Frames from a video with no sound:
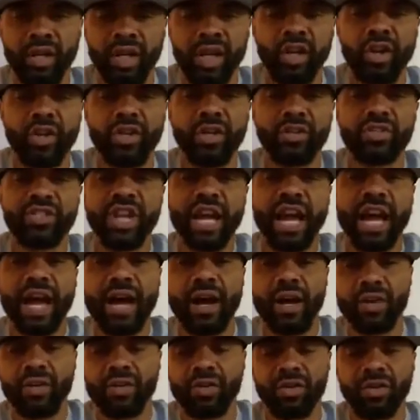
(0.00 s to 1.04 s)
here go your
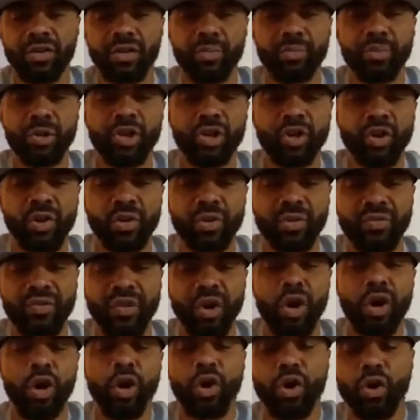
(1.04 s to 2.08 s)
child. Put her on the
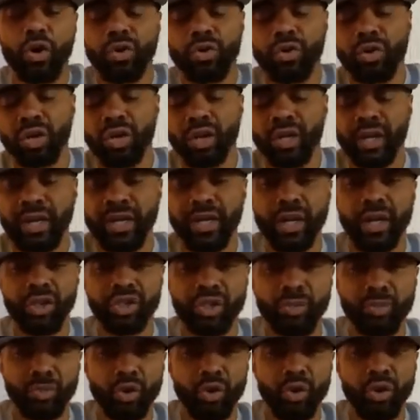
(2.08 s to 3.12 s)
phone, he on
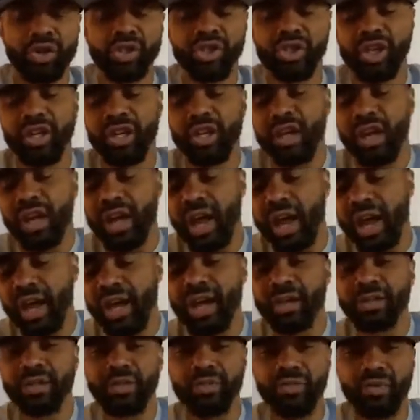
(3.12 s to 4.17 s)
some bullshit,
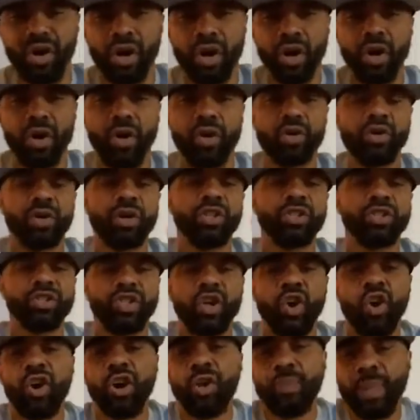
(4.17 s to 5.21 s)
hang up the phone,
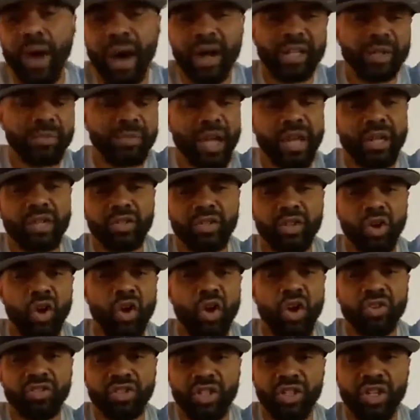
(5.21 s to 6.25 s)
talk about him like a
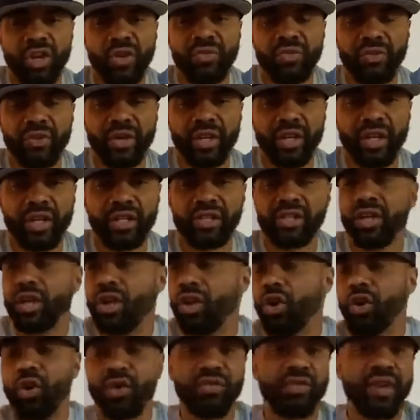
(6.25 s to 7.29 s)
dog to your friends,
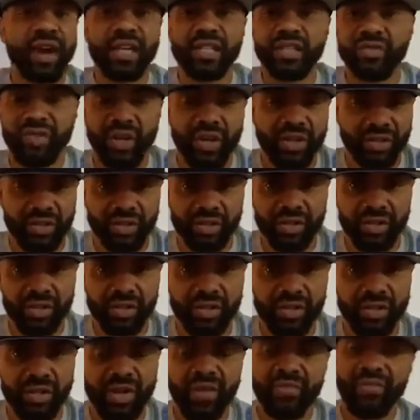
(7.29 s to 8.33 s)
or vice versa.
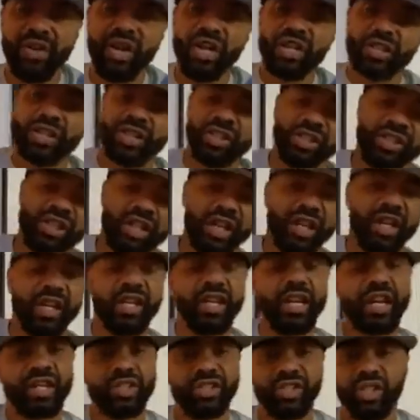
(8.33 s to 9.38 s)
Fuck this nigga,
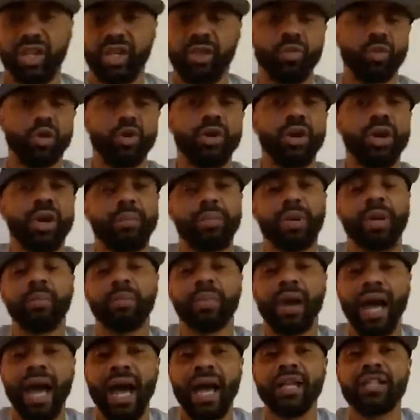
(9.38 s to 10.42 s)
he ain't shit. Well, but
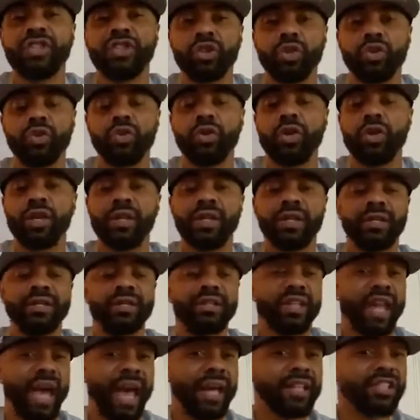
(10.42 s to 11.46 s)
mind you,
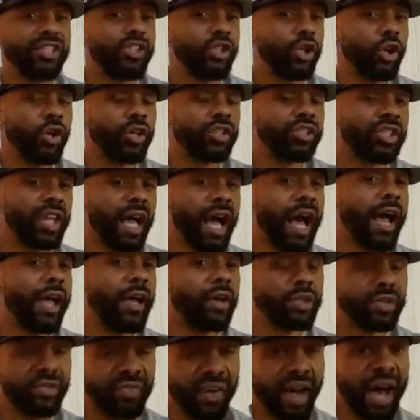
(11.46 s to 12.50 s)
that's your
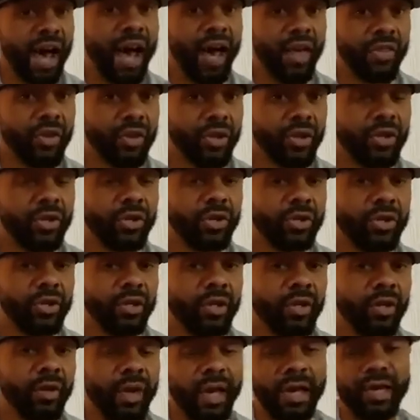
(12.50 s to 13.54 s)
child's father.
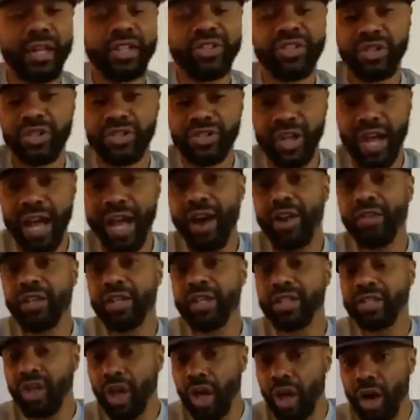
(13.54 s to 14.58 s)
And as your child
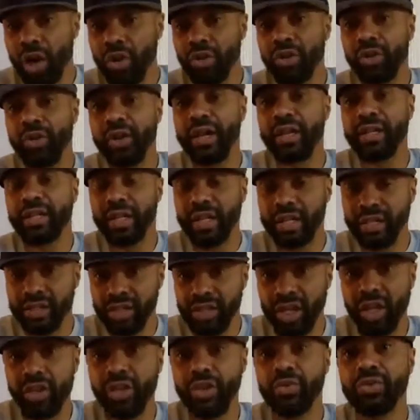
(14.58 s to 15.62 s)
gets older and
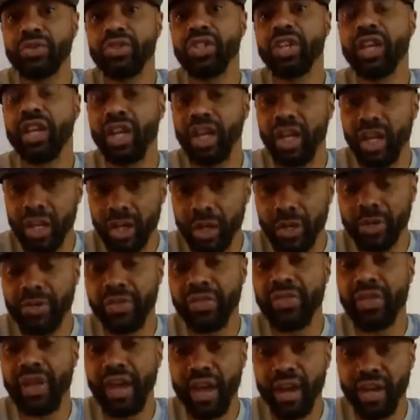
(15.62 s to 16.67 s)
continues to hear
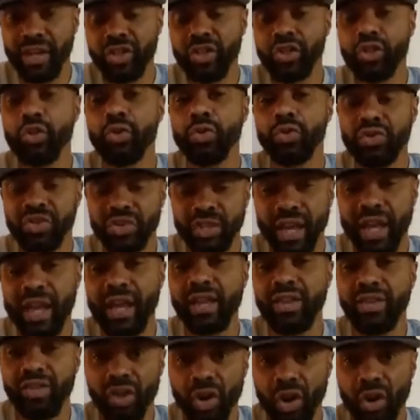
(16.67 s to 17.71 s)
that you
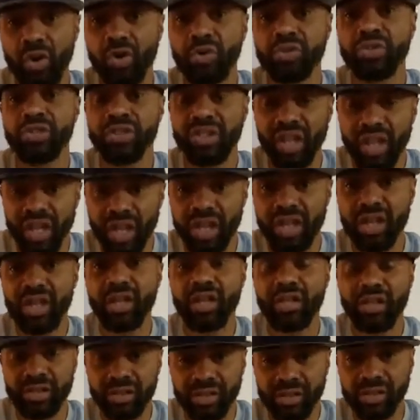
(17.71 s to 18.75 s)
say those
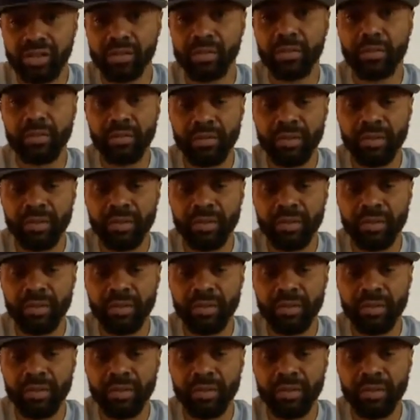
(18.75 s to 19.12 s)
things,